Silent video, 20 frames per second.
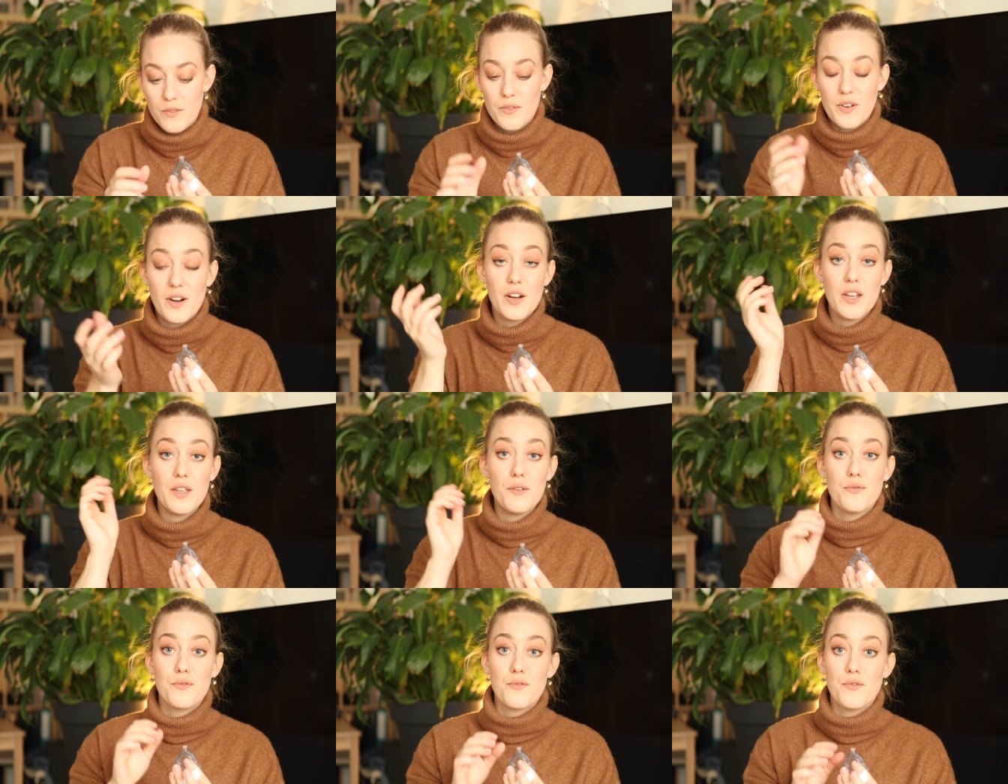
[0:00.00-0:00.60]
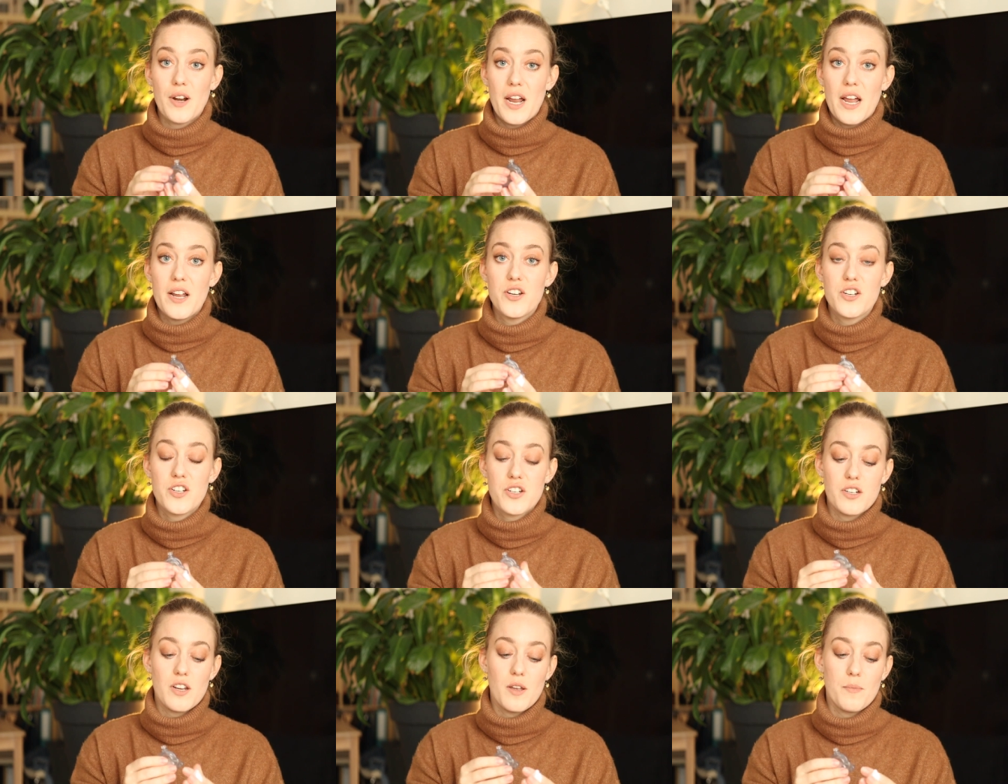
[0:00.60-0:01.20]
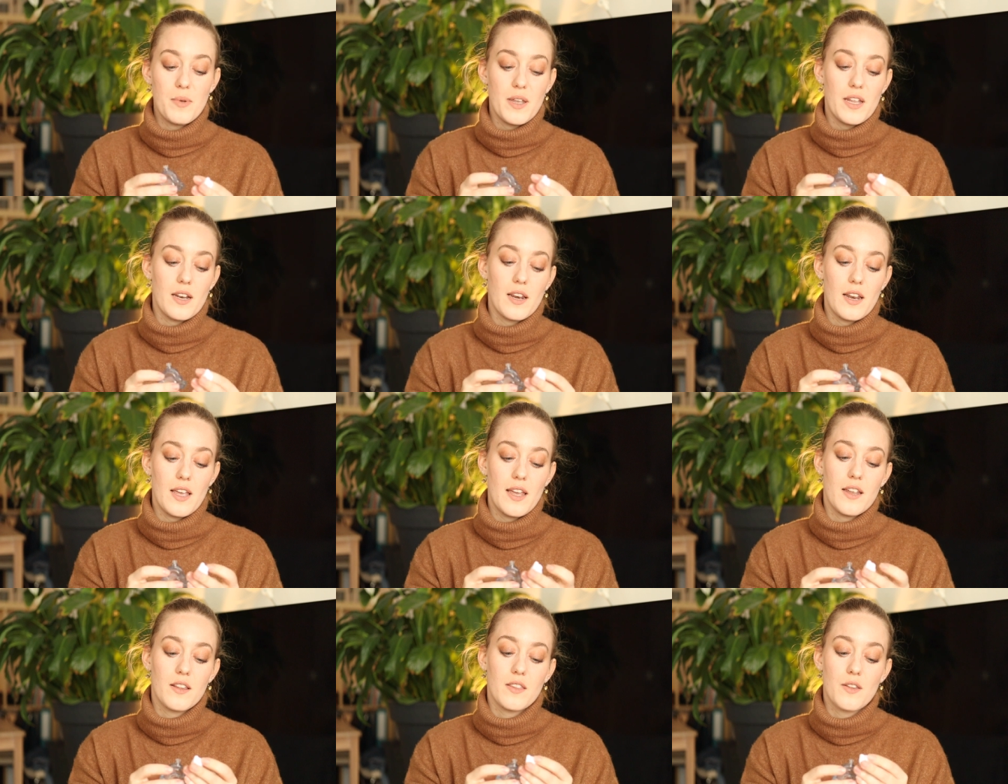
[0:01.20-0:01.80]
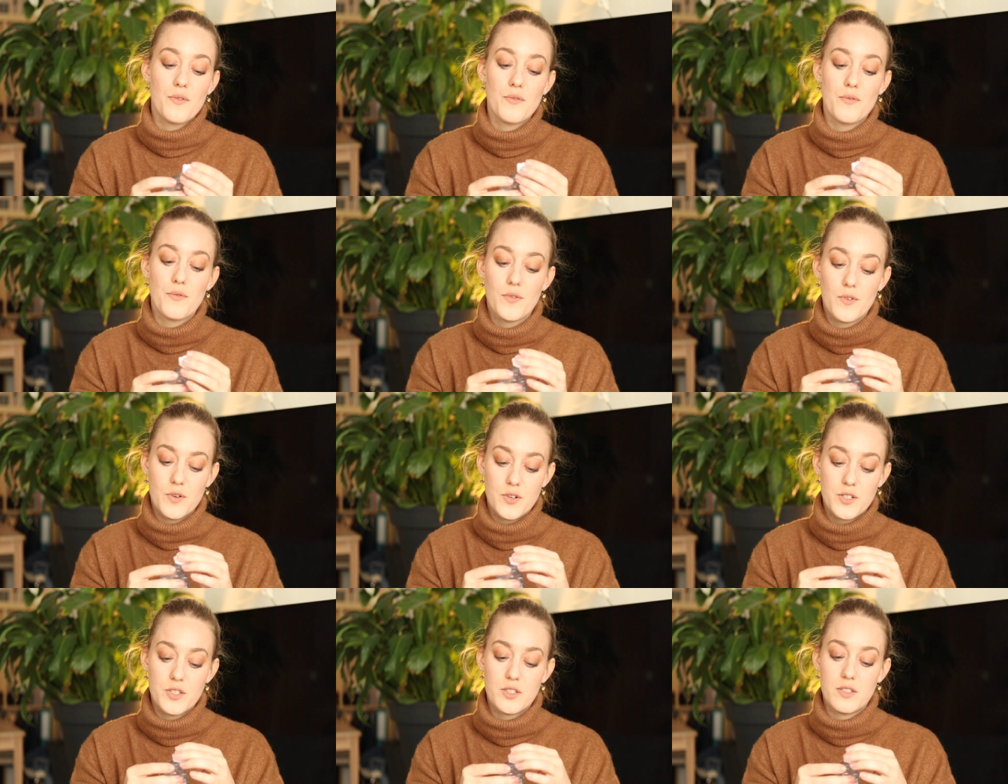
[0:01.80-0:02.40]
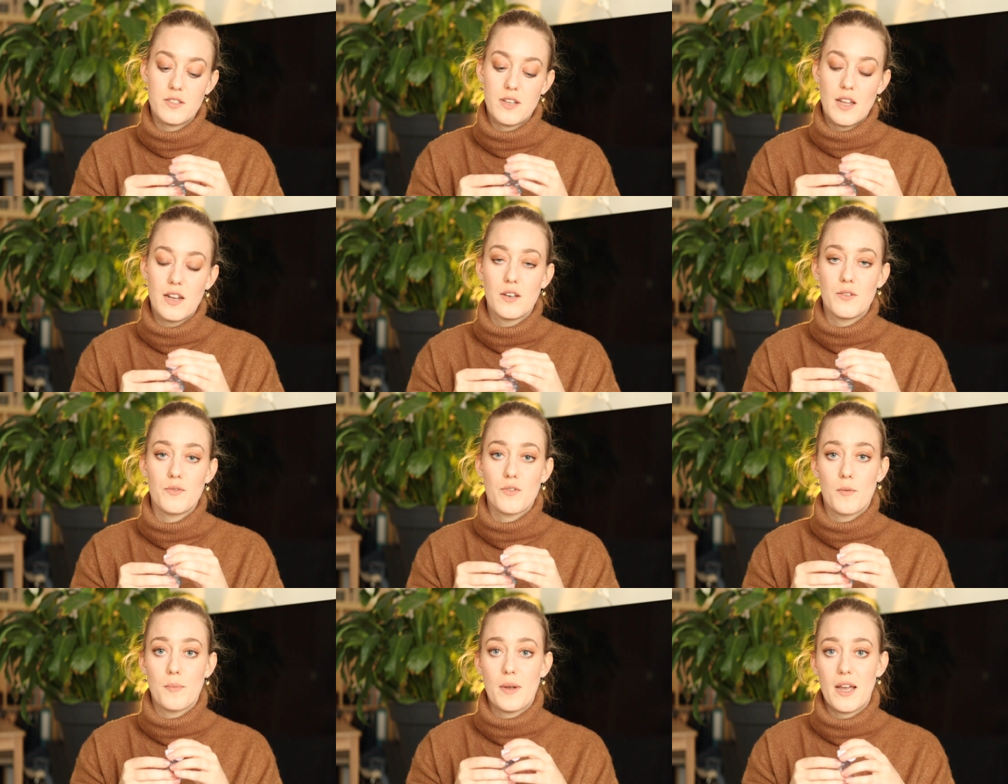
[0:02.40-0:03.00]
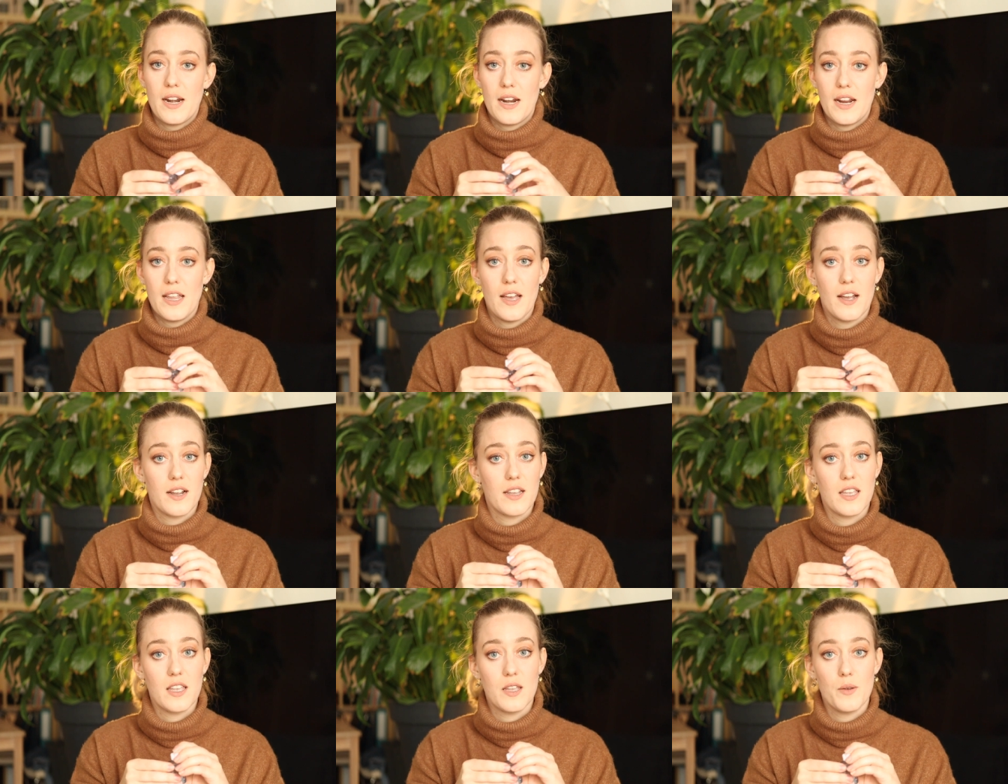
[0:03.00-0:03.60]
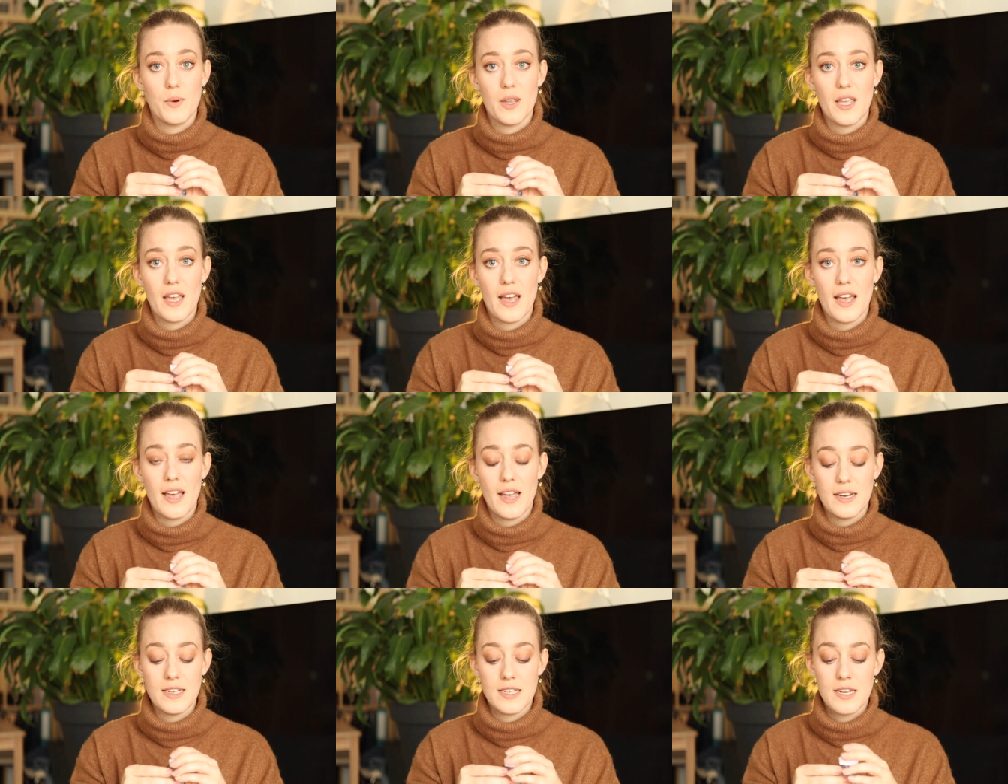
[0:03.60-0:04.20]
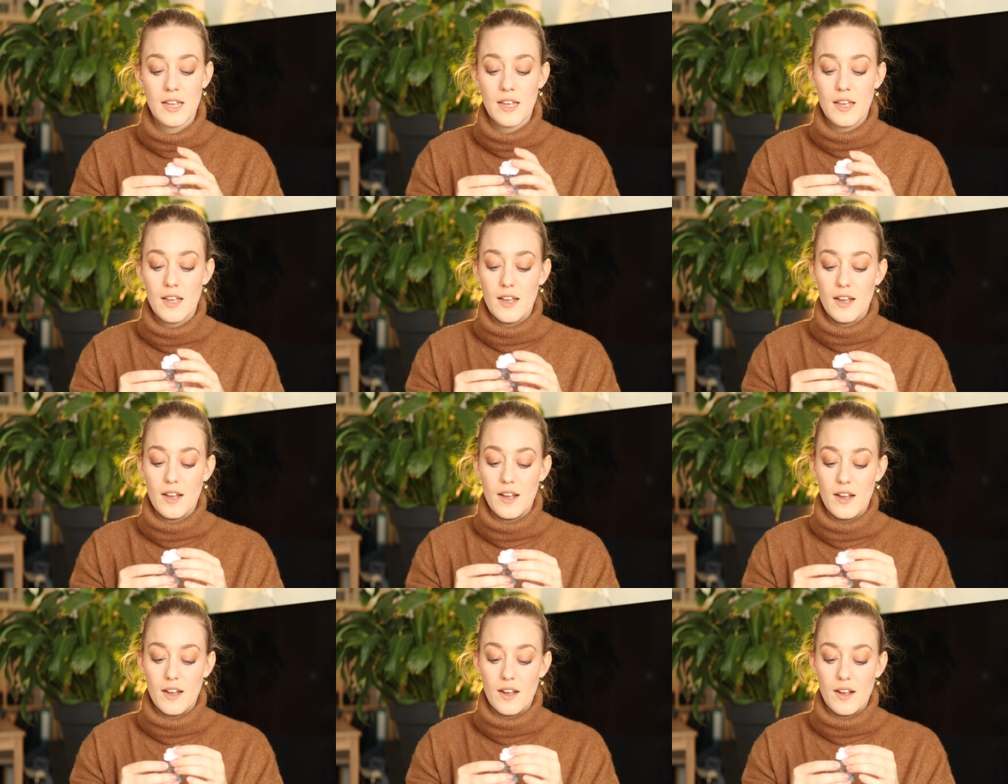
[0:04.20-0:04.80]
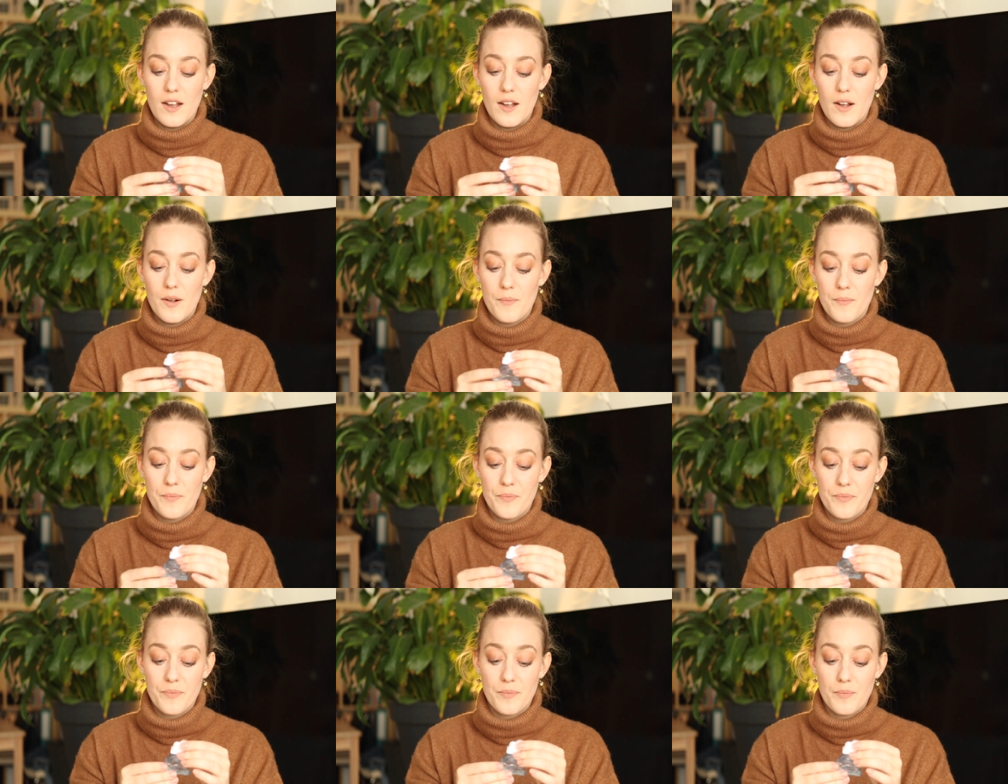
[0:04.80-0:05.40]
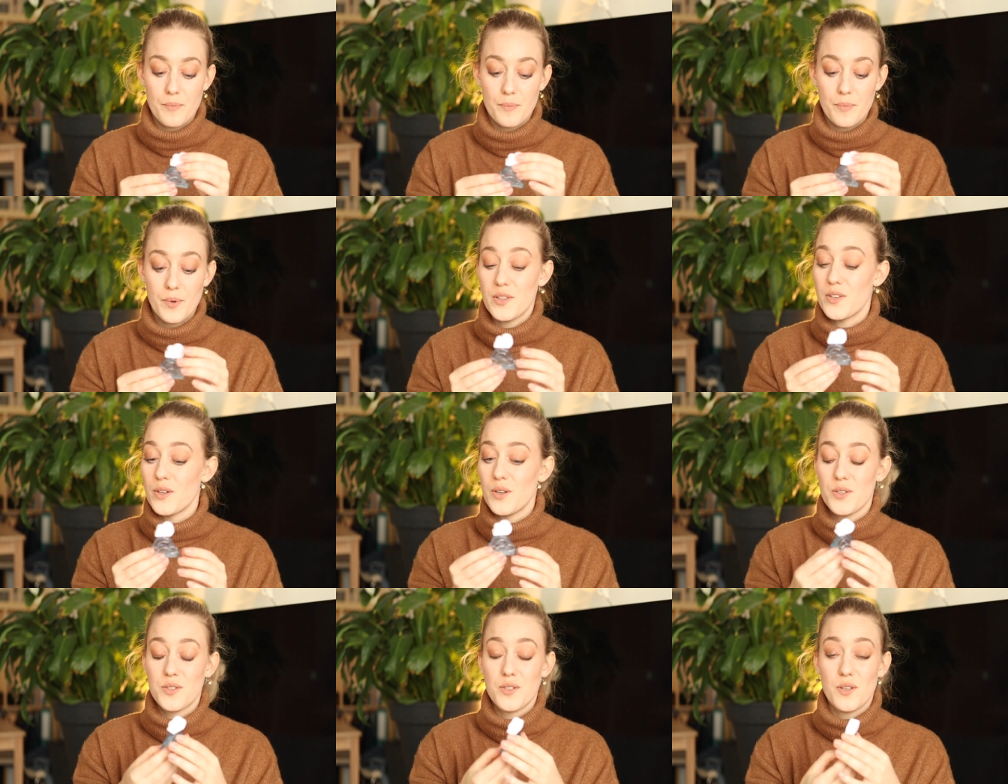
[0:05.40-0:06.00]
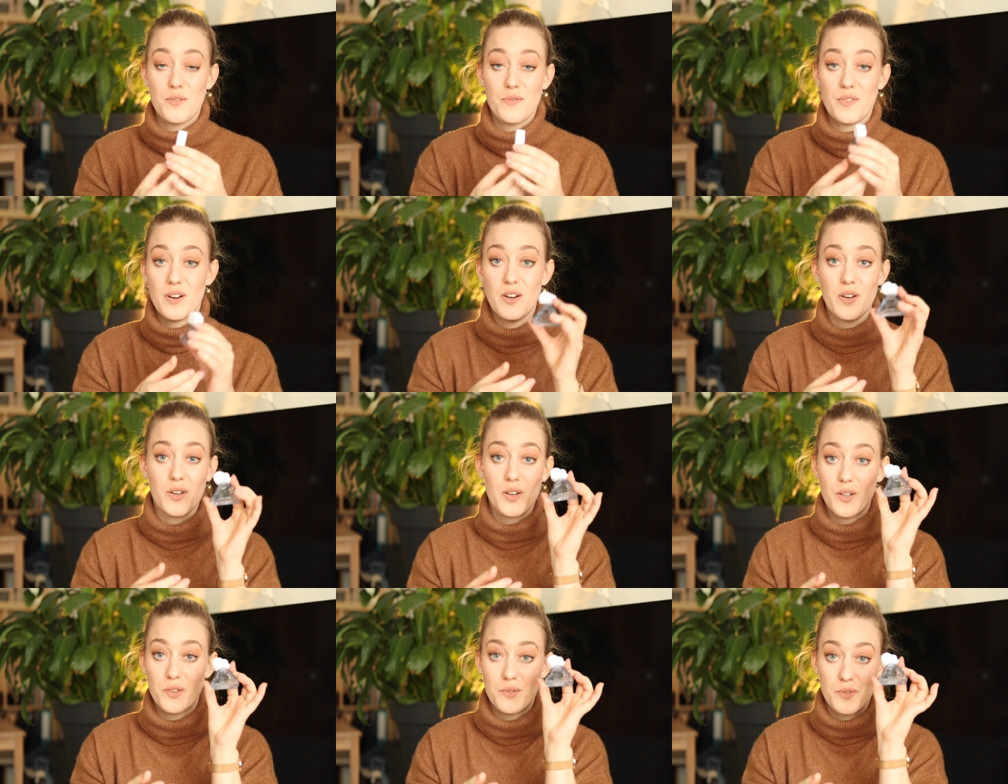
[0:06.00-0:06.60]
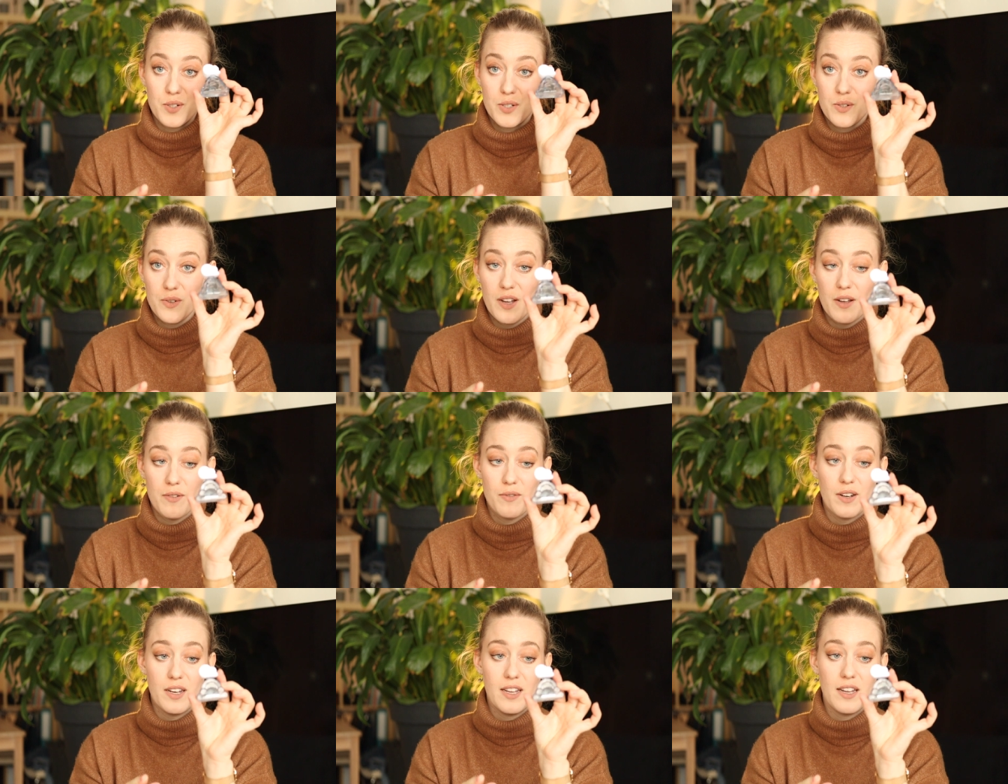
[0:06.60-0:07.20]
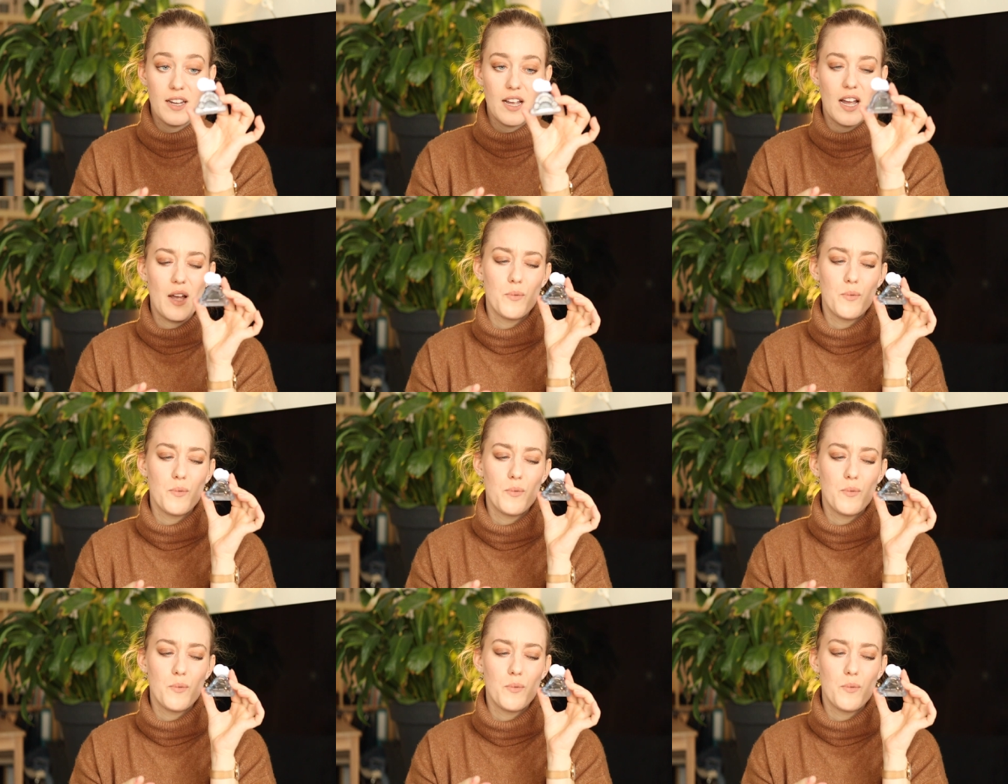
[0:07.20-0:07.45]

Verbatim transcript: Very fresh, a bit like the first scent from Annayake we had, um, but also very good for traveling.